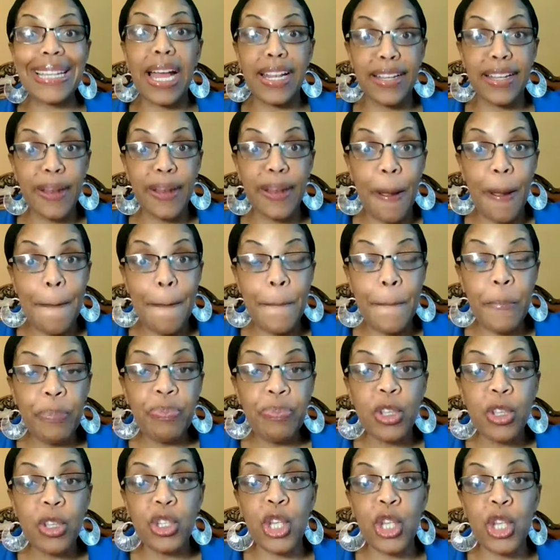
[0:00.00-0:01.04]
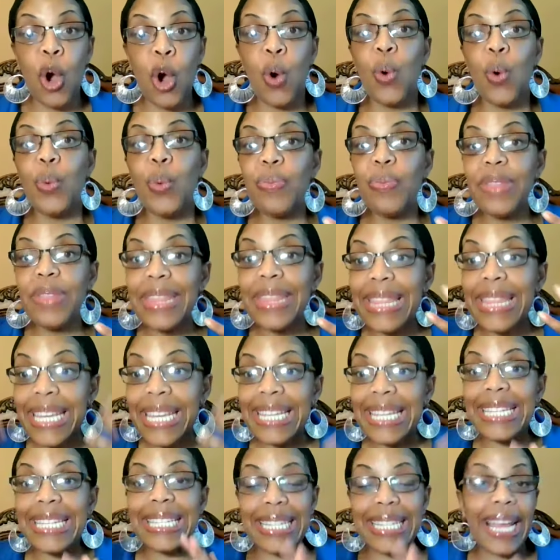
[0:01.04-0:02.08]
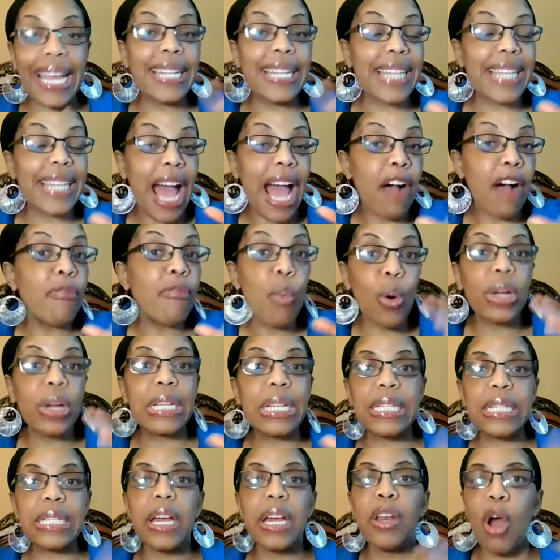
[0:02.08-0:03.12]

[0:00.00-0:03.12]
So these states have more sun all year round.